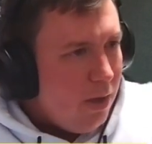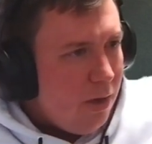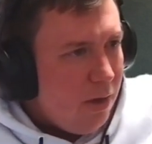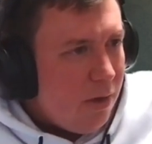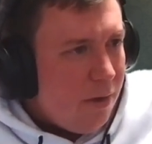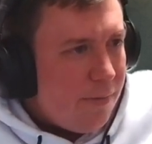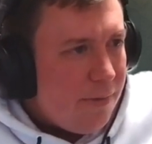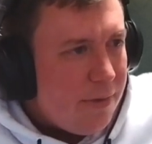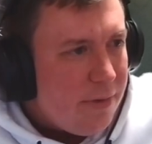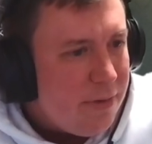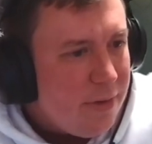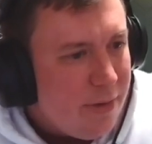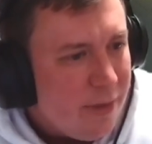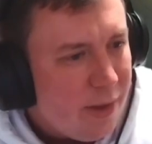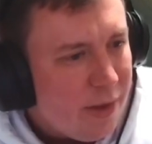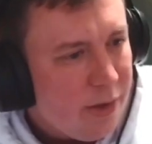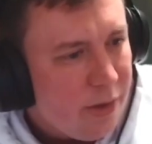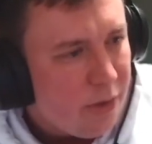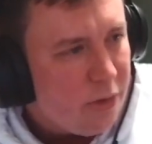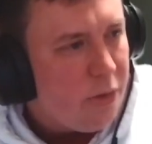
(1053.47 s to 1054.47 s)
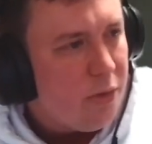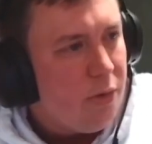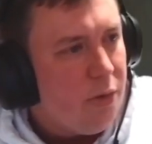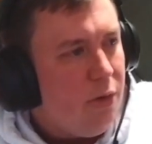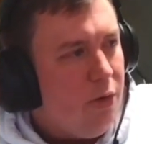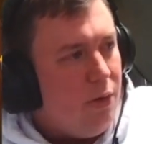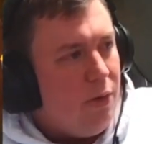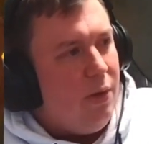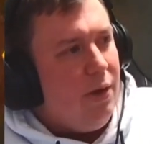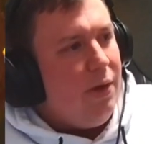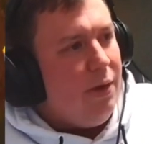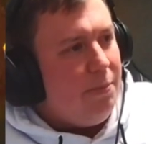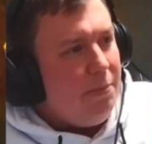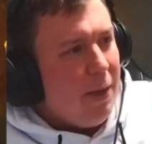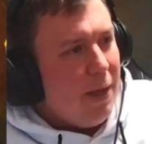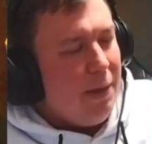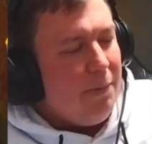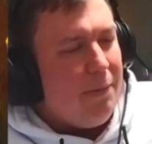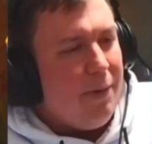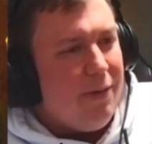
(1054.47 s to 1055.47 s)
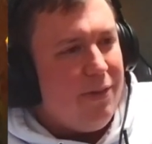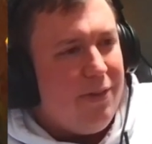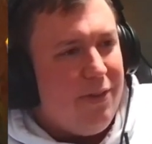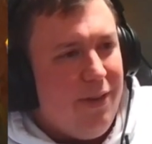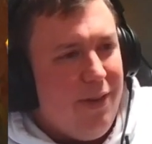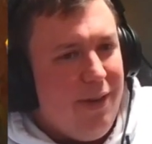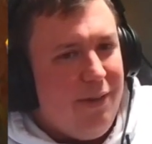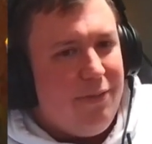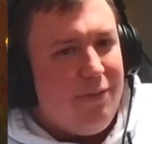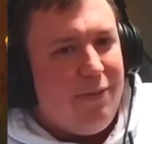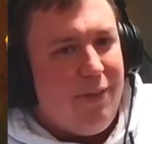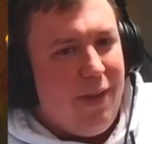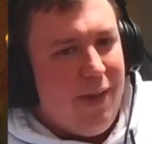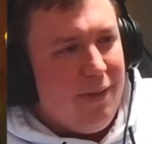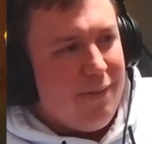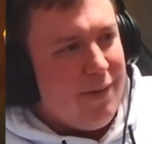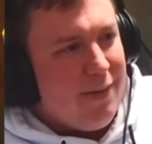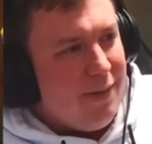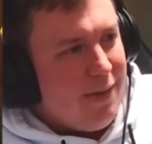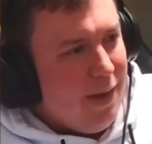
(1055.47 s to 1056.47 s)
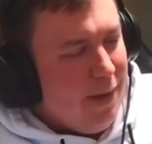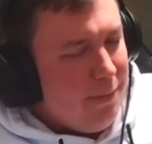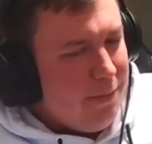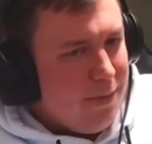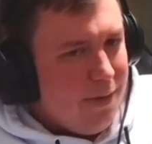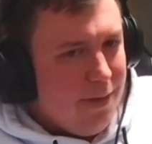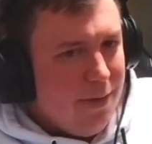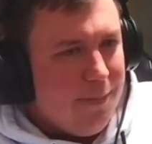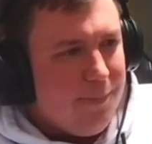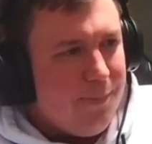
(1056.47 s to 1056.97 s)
Obviously they can crew Bankbuster if they haven't tapped it.